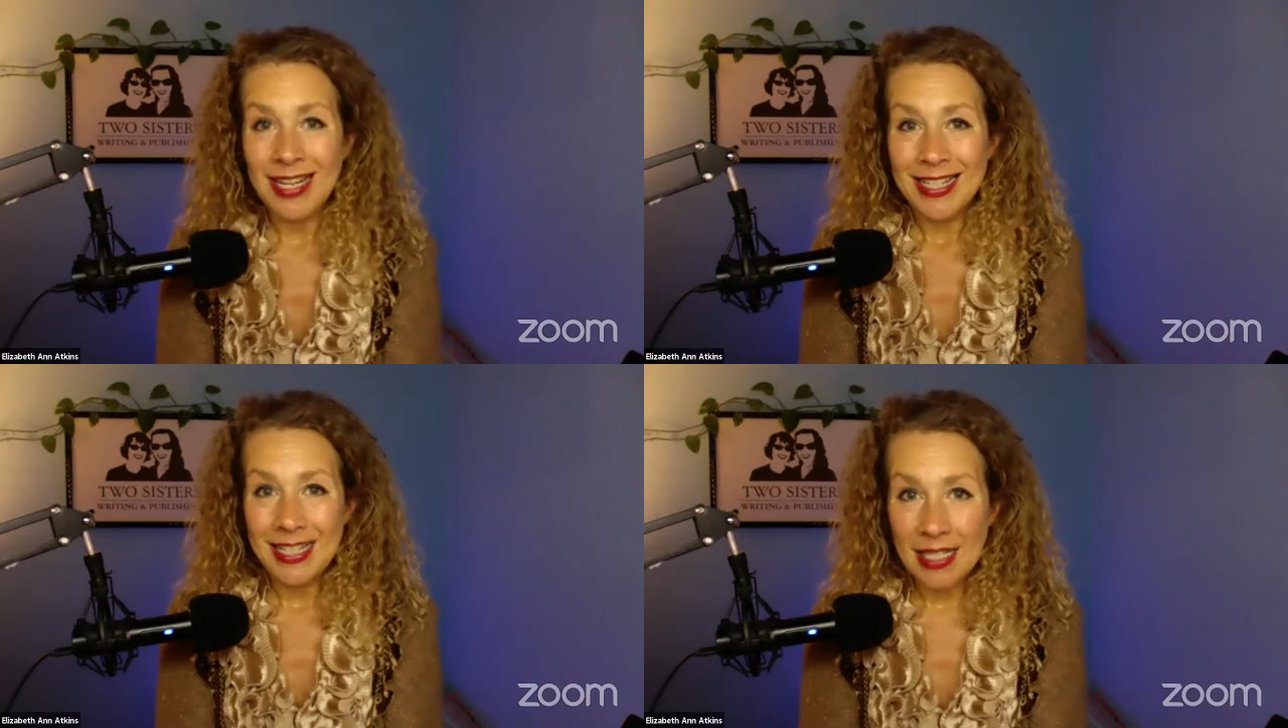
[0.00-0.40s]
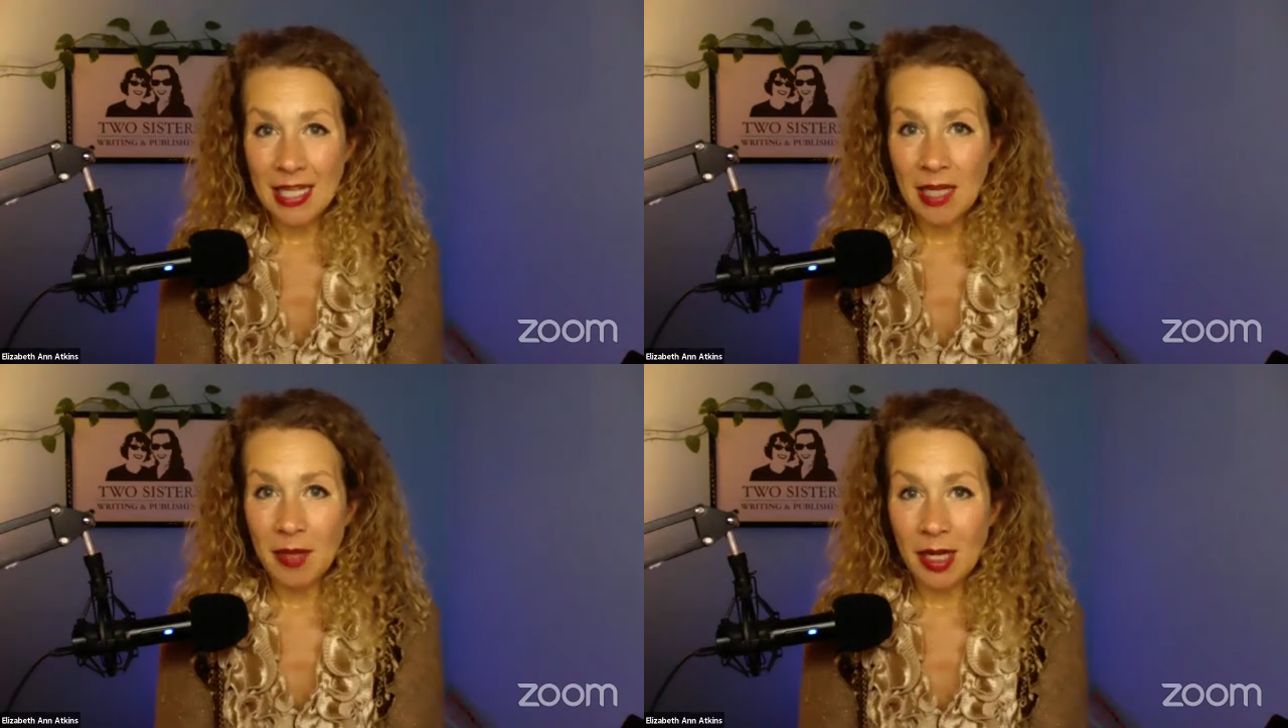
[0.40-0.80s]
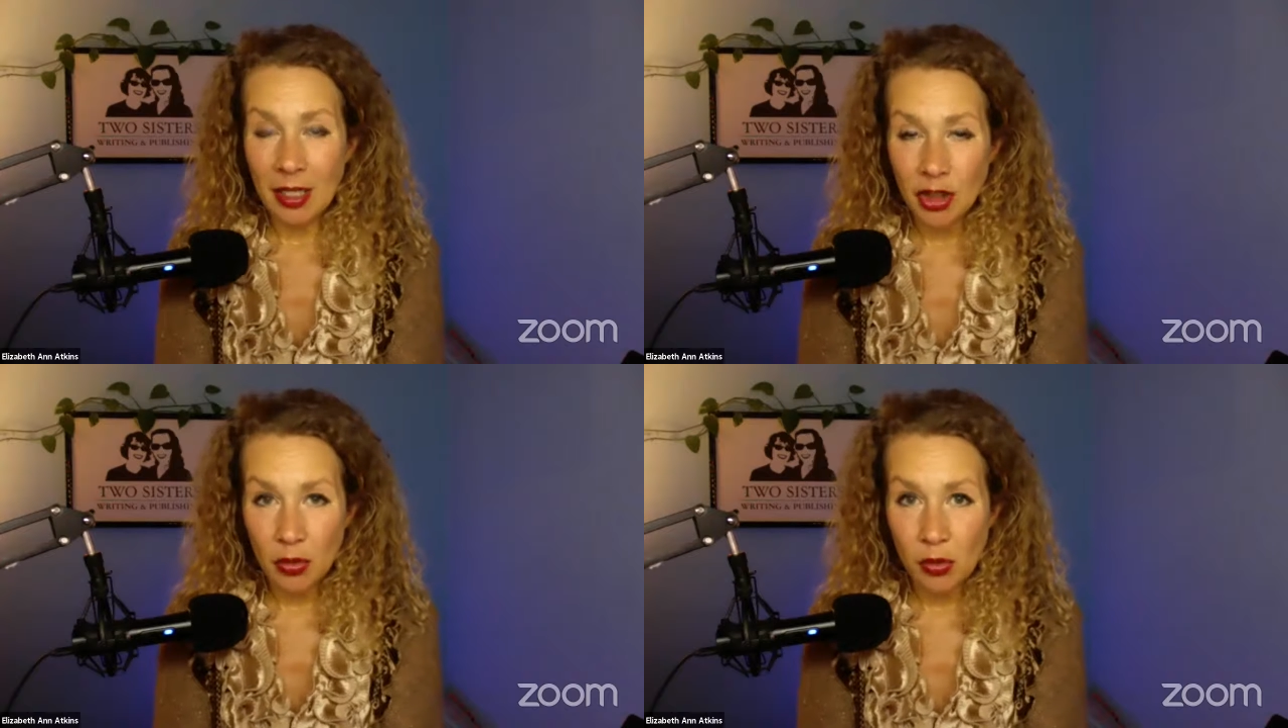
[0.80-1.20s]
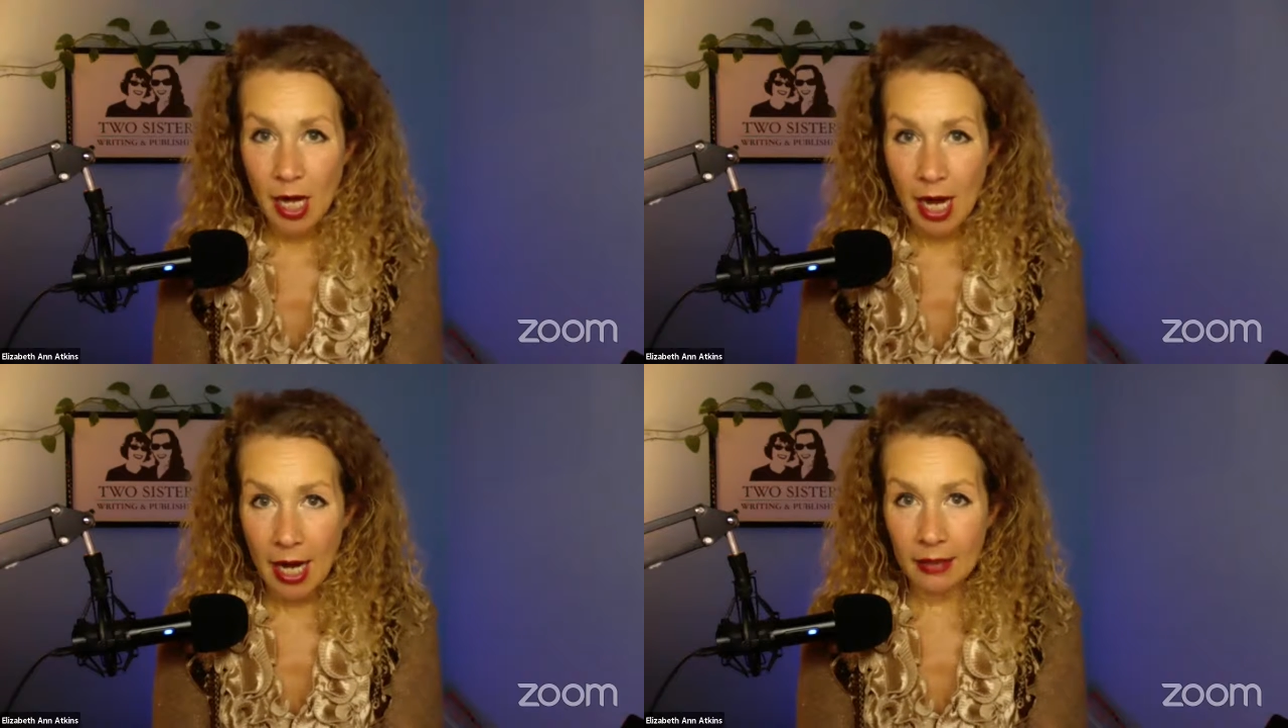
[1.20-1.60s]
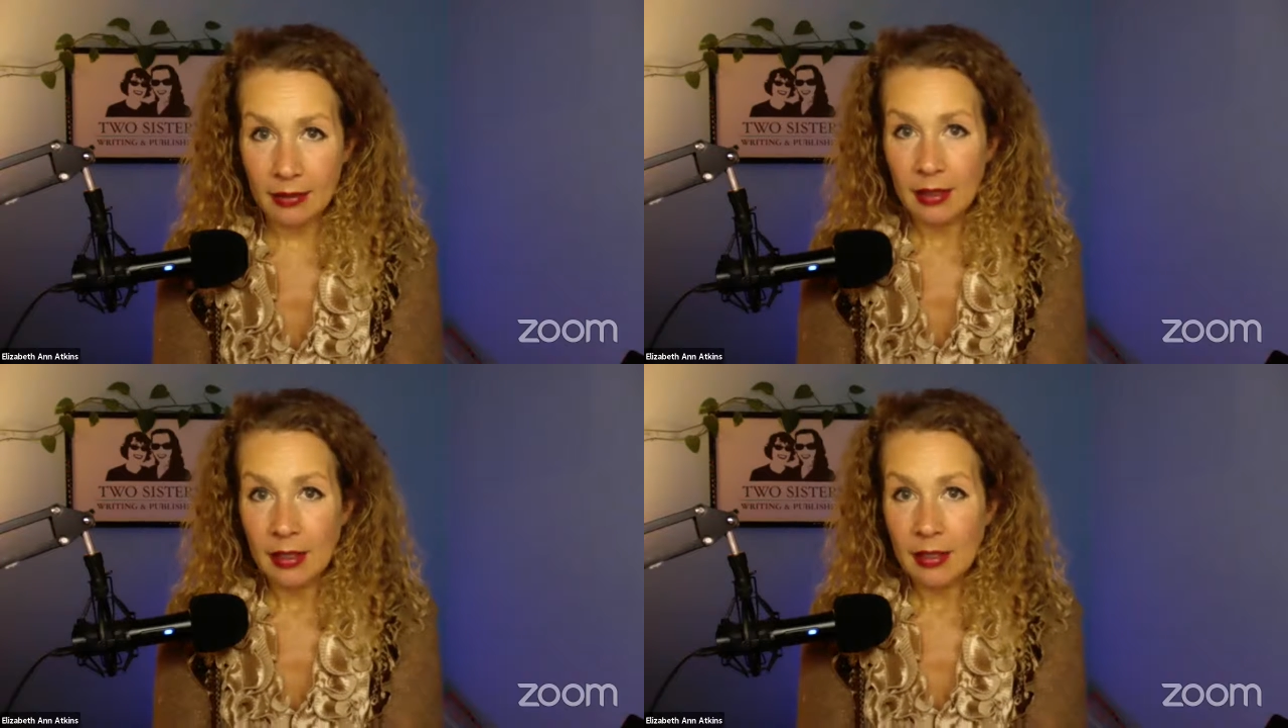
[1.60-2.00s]
to keep on track
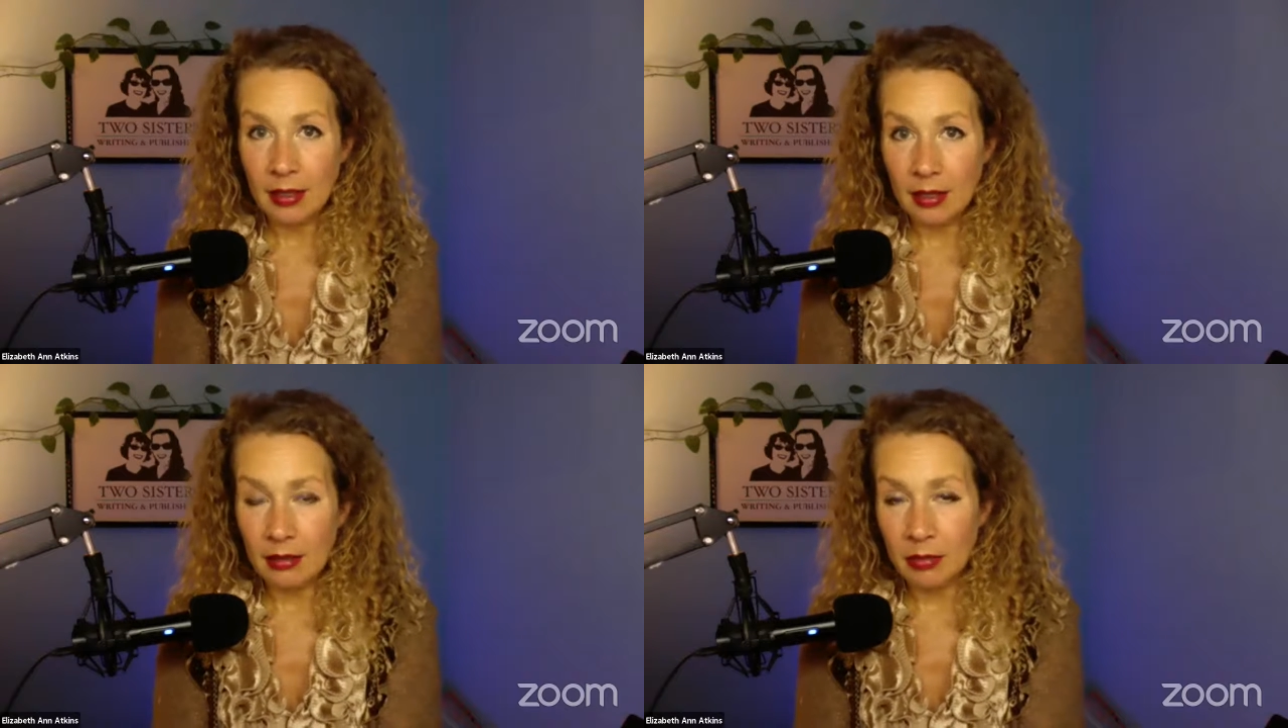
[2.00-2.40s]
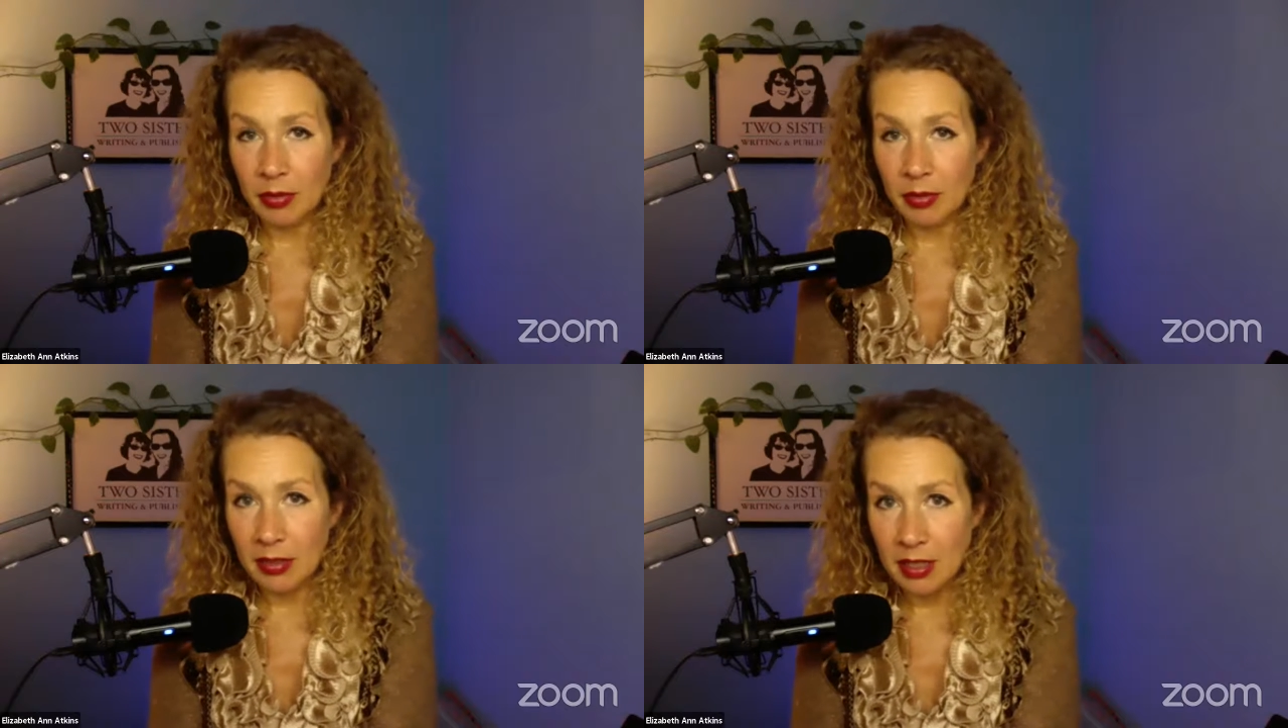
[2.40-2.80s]
to get the book